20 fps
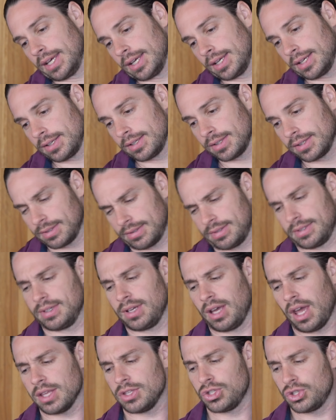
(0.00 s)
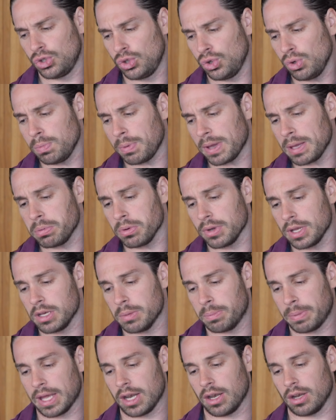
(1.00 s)
I had 2 people
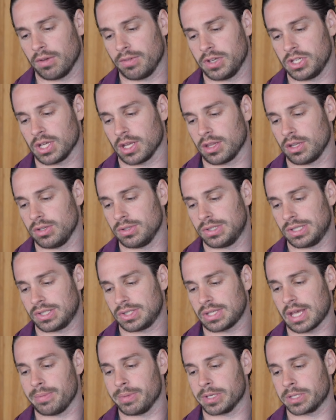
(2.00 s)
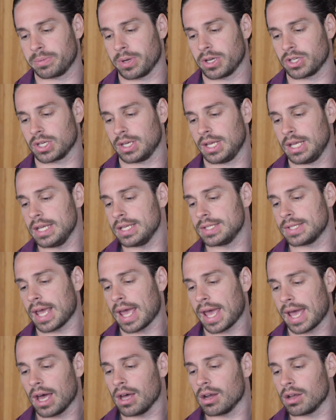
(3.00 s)
independent of each other use the same expression. He is
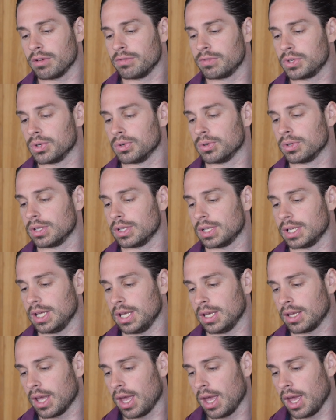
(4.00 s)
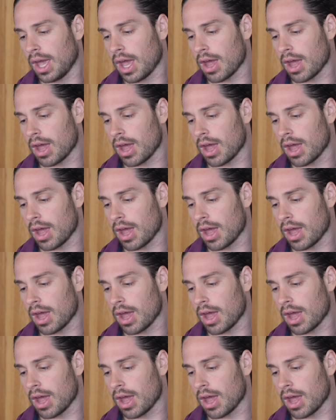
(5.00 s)
out of your league.